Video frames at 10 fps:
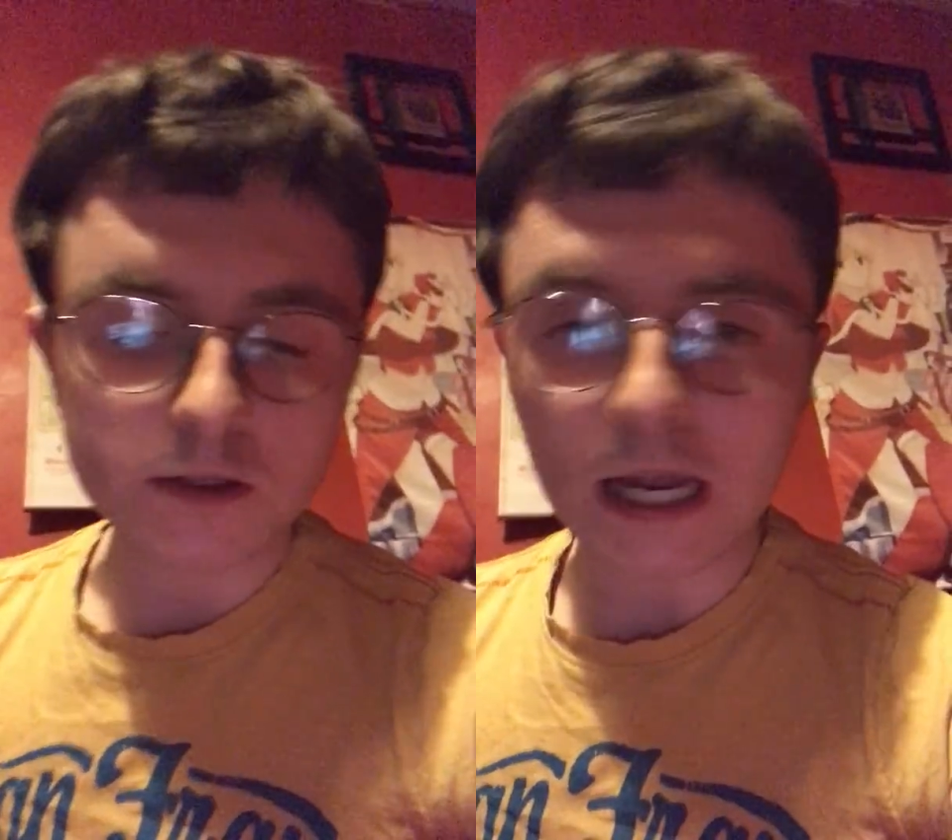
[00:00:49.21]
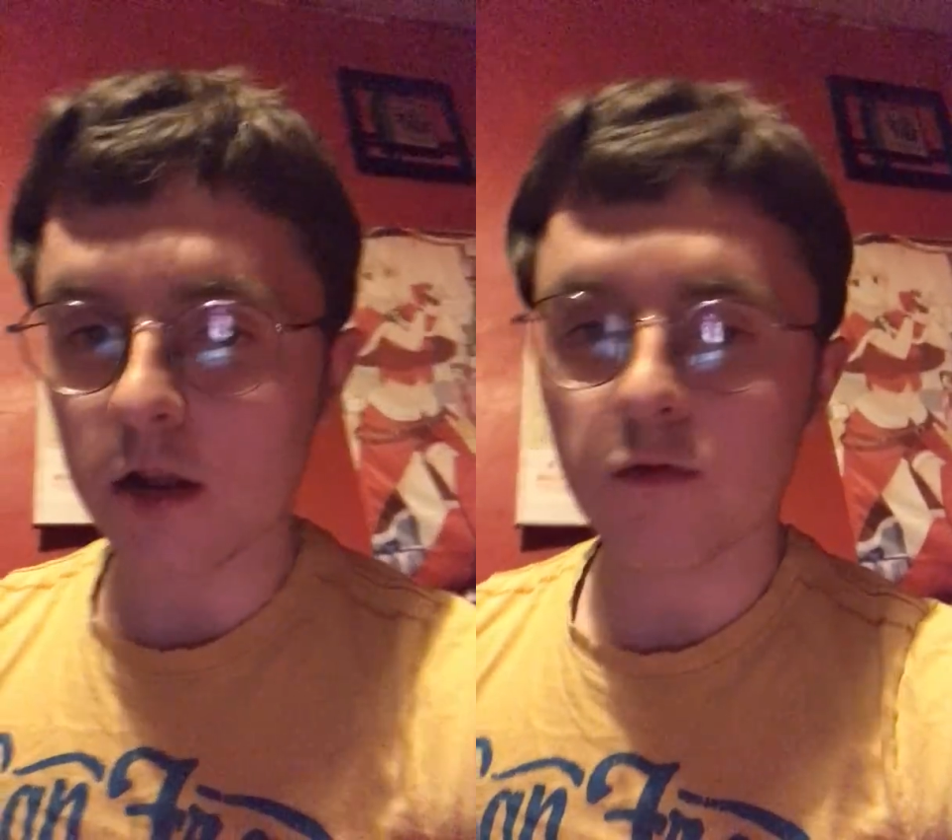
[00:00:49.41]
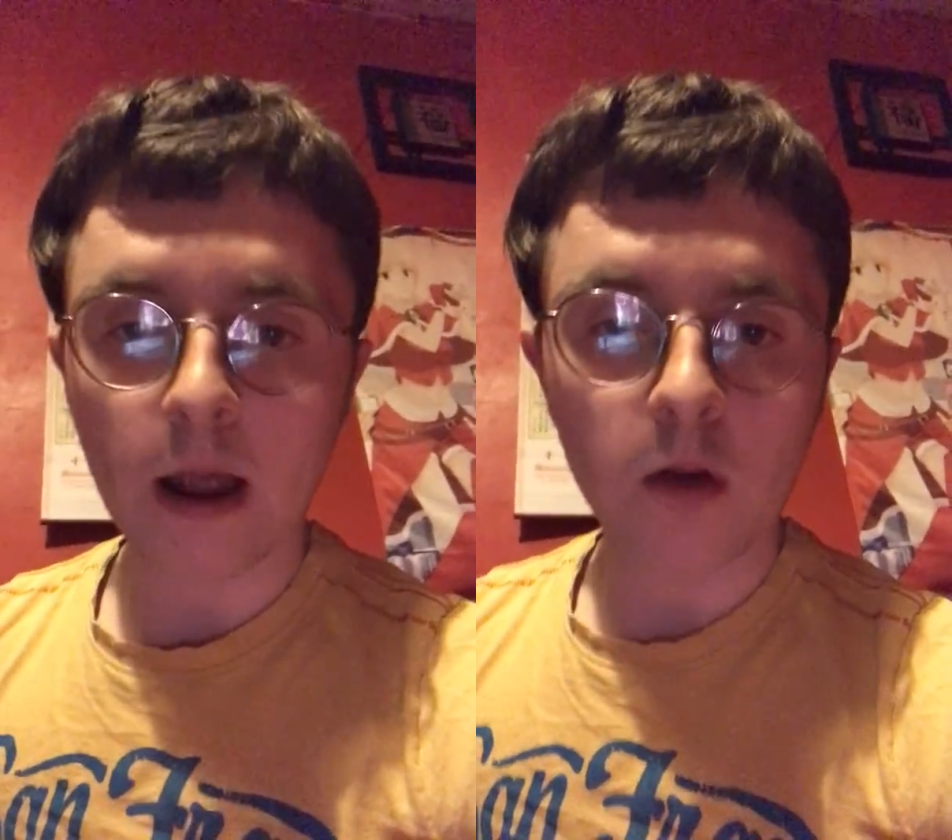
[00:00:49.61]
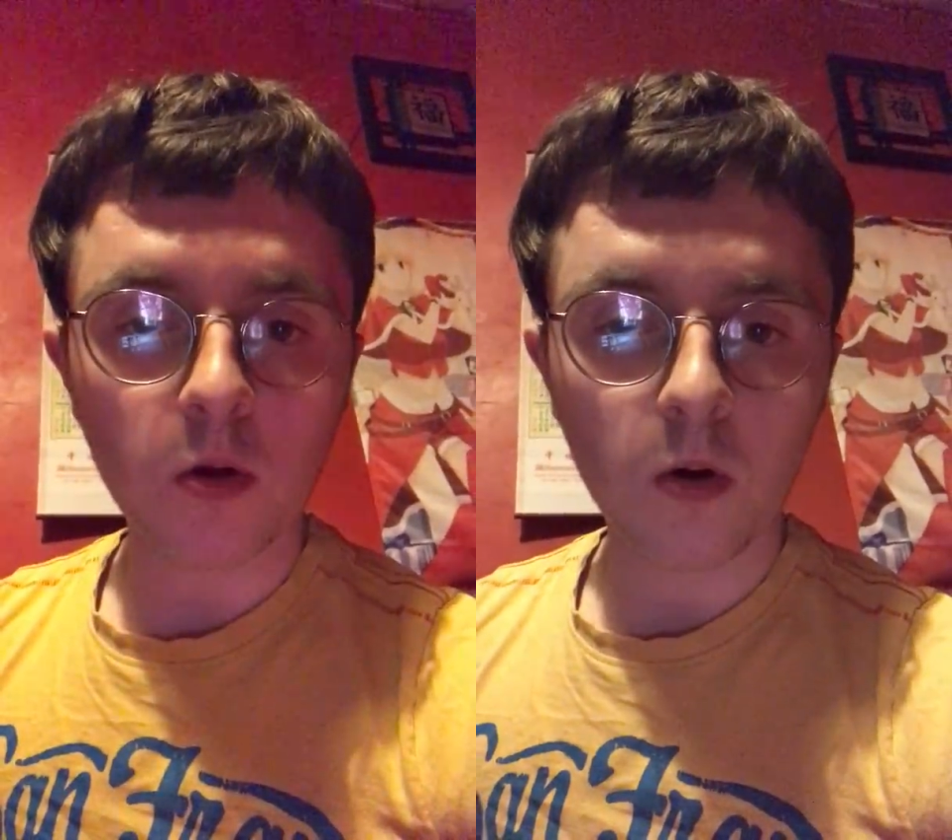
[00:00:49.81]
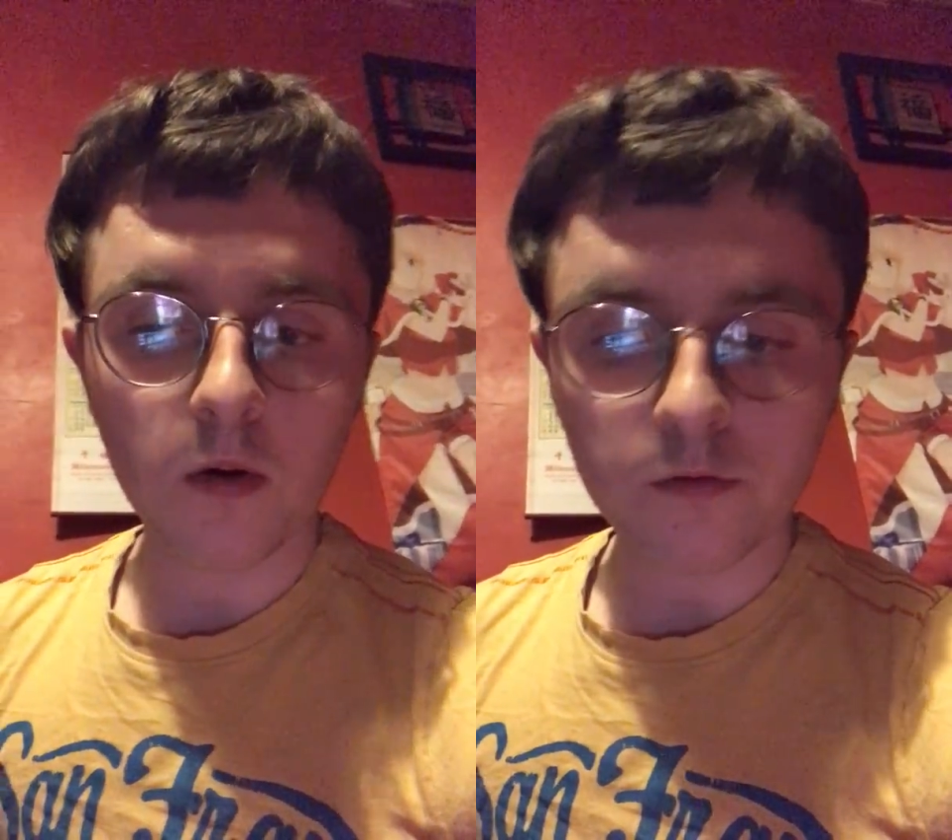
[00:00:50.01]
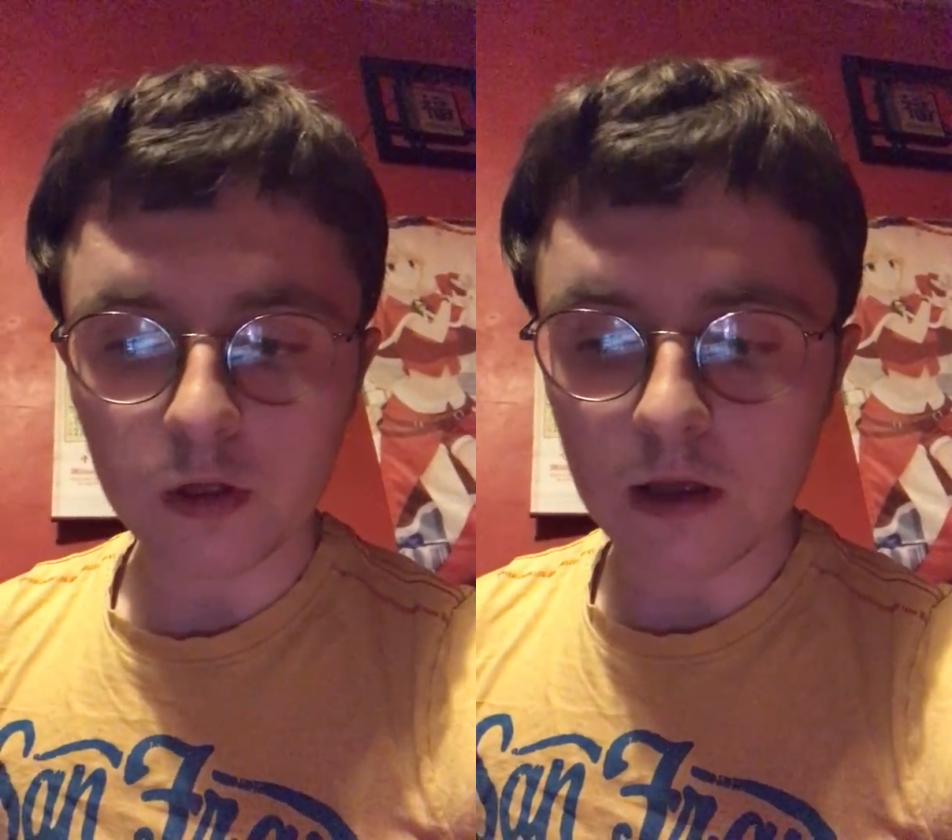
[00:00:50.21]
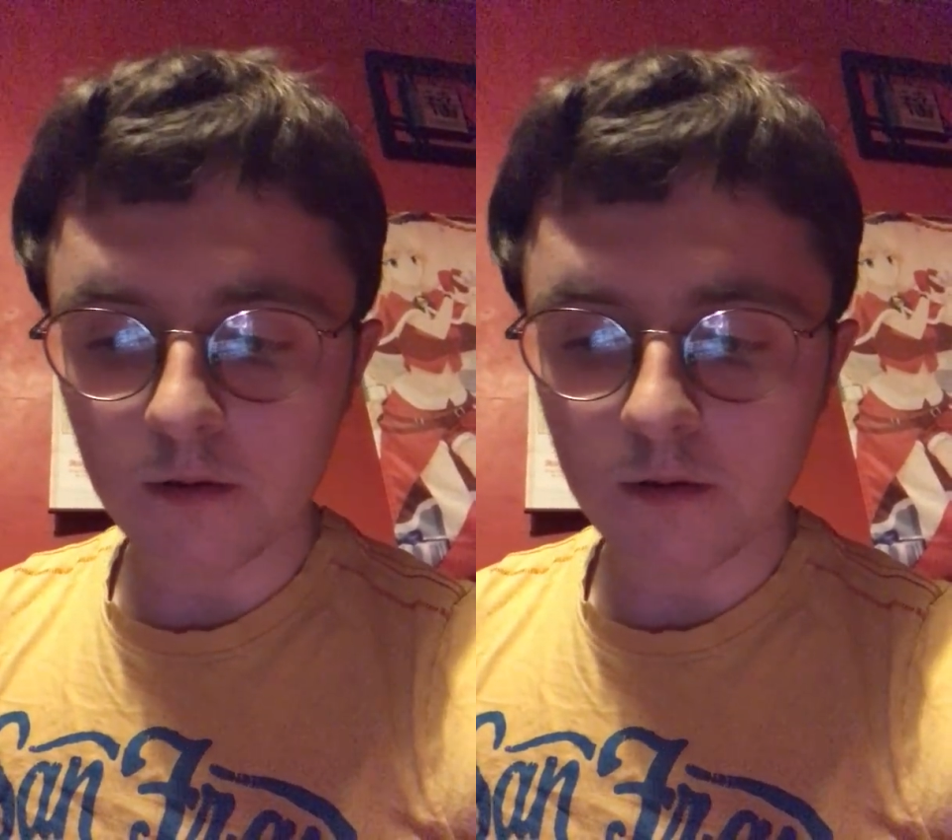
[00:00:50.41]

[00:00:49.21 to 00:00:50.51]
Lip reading: The second round of the